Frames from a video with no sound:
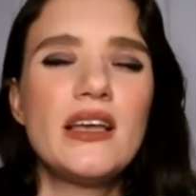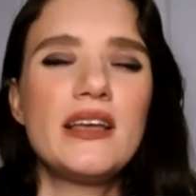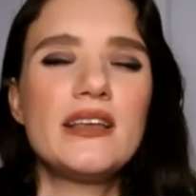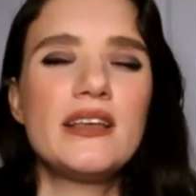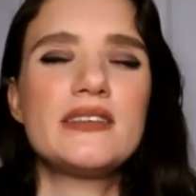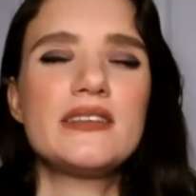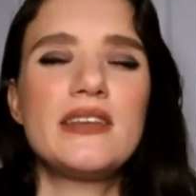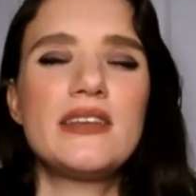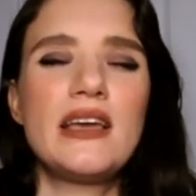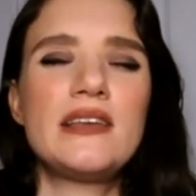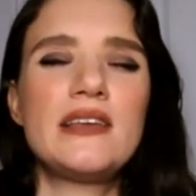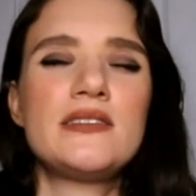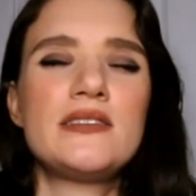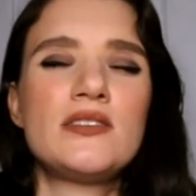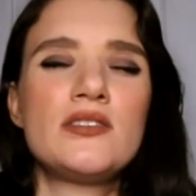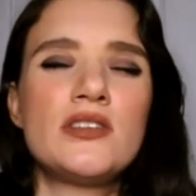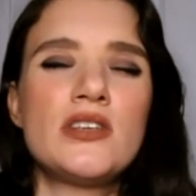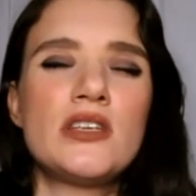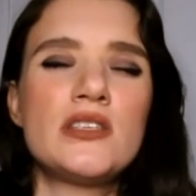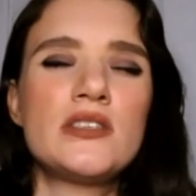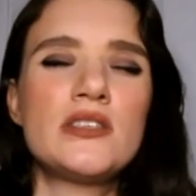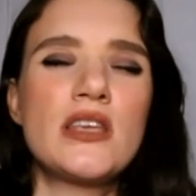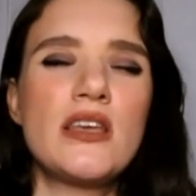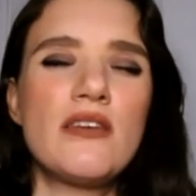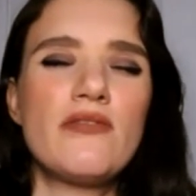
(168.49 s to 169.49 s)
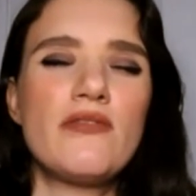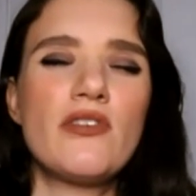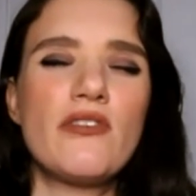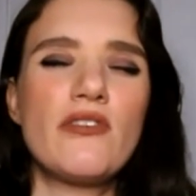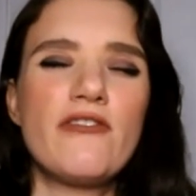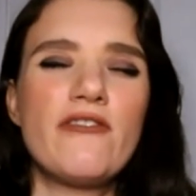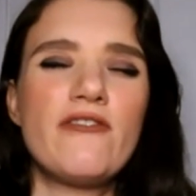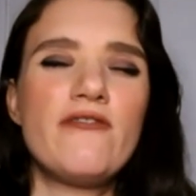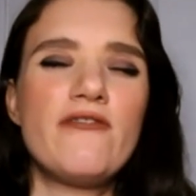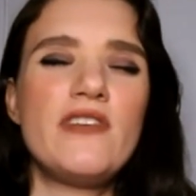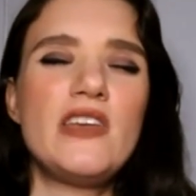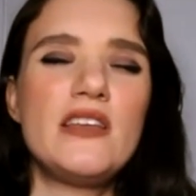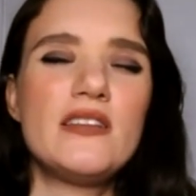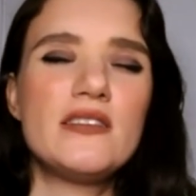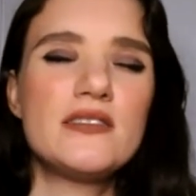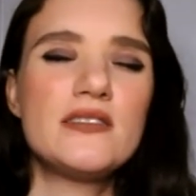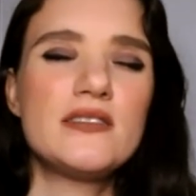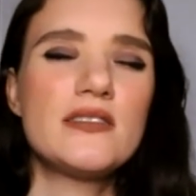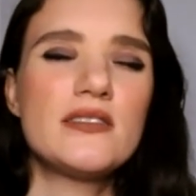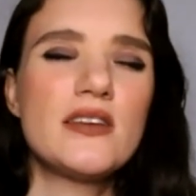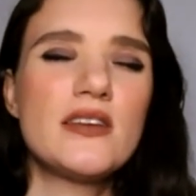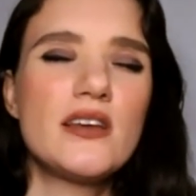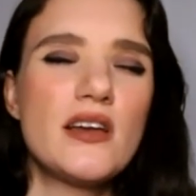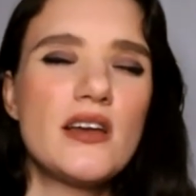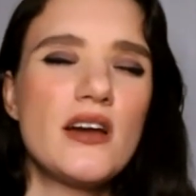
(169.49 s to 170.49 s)
It's nice to just give your feet
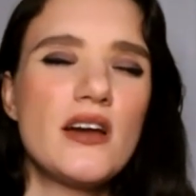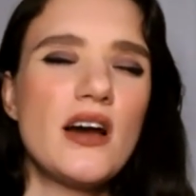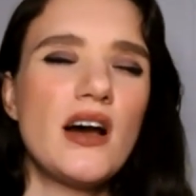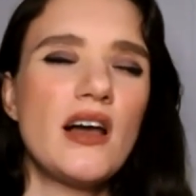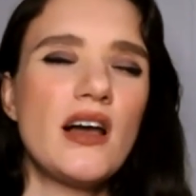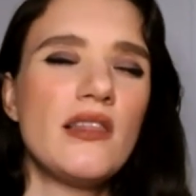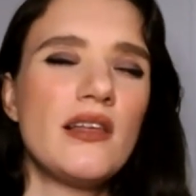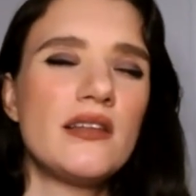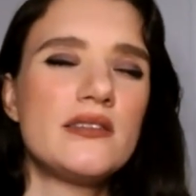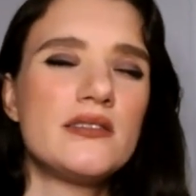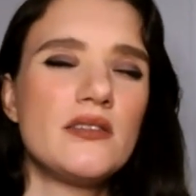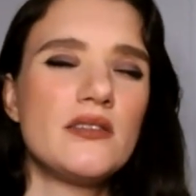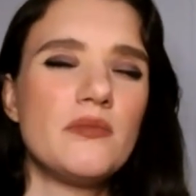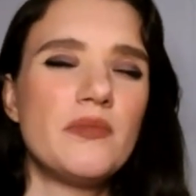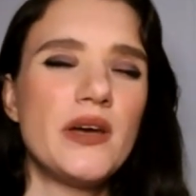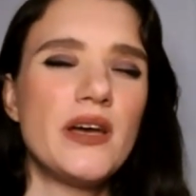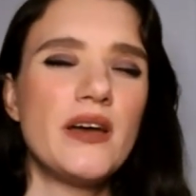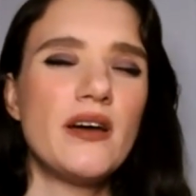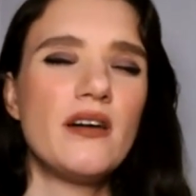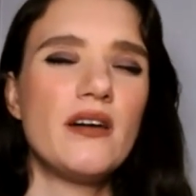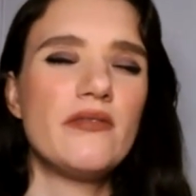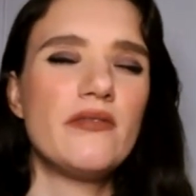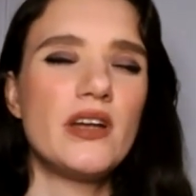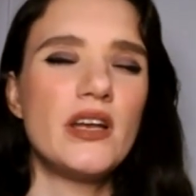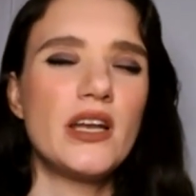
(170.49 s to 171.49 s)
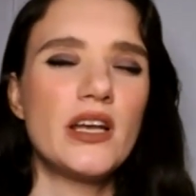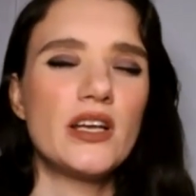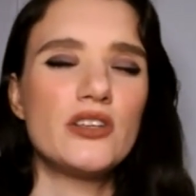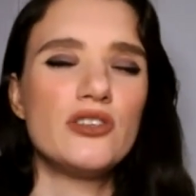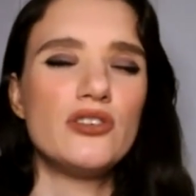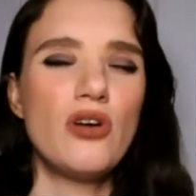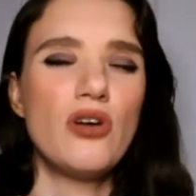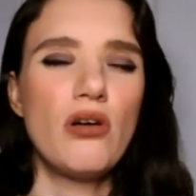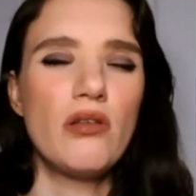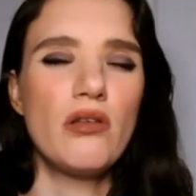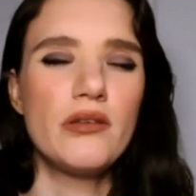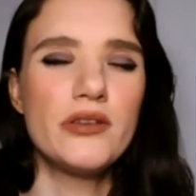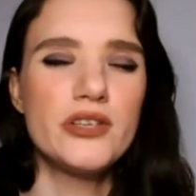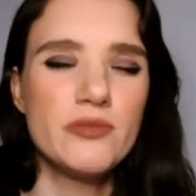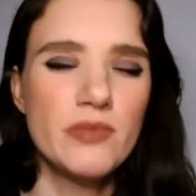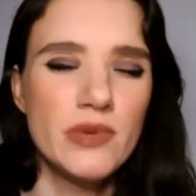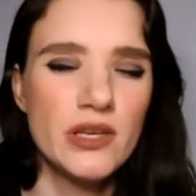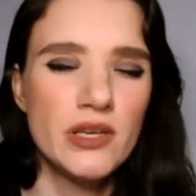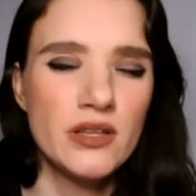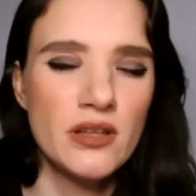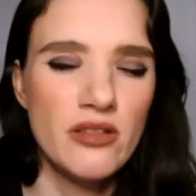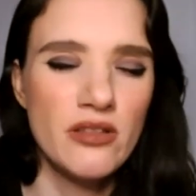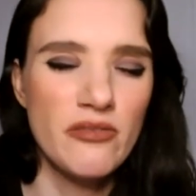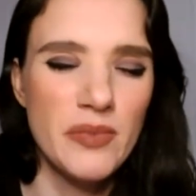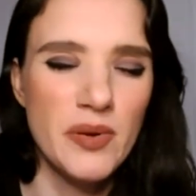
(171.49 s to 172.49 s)
a little bit of an
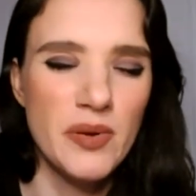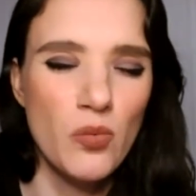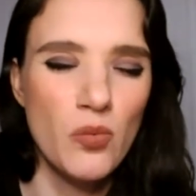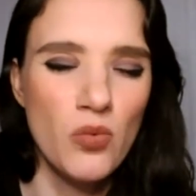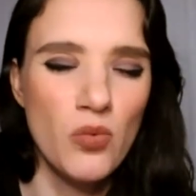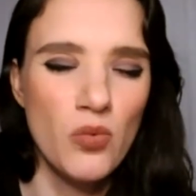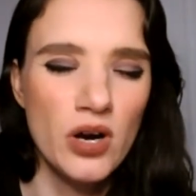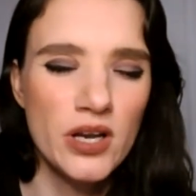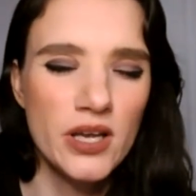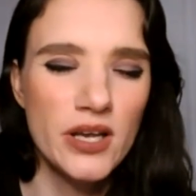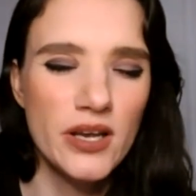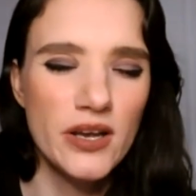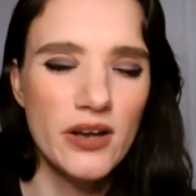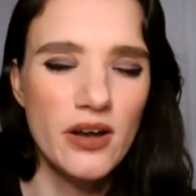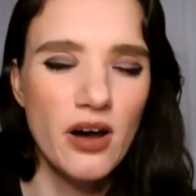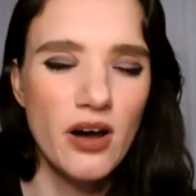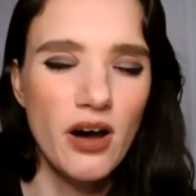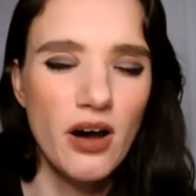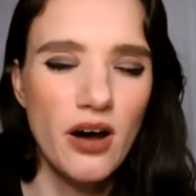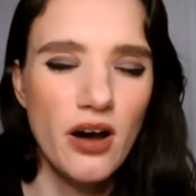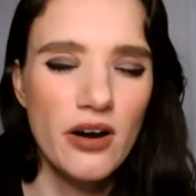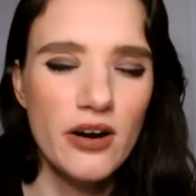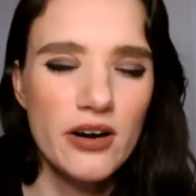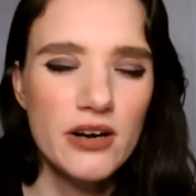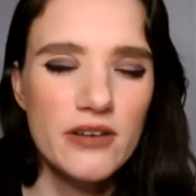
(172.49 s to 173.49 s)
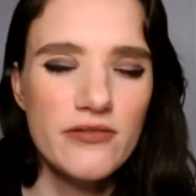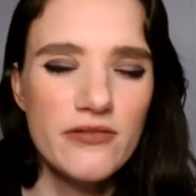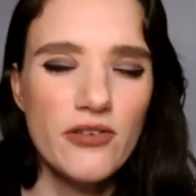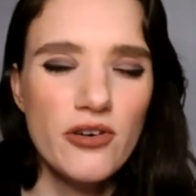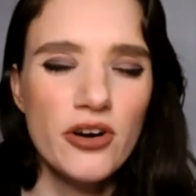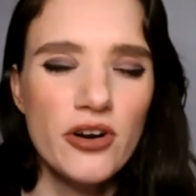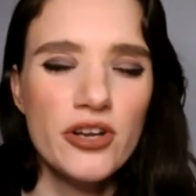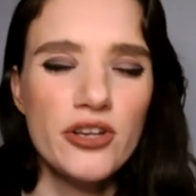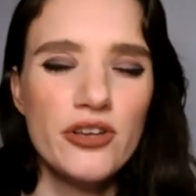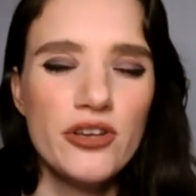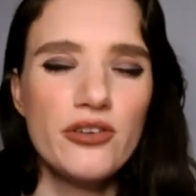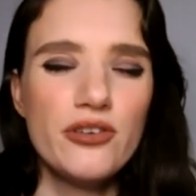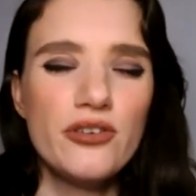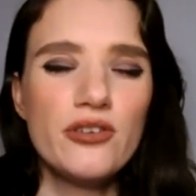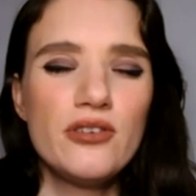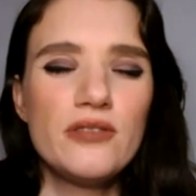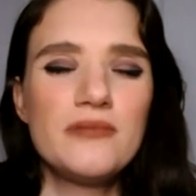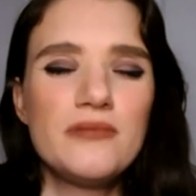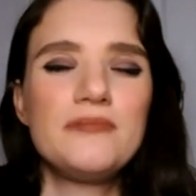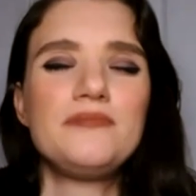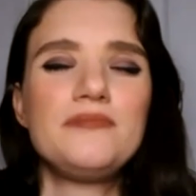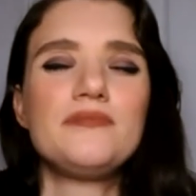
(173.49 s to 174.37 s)
acknowledgement that they've been working hard for you,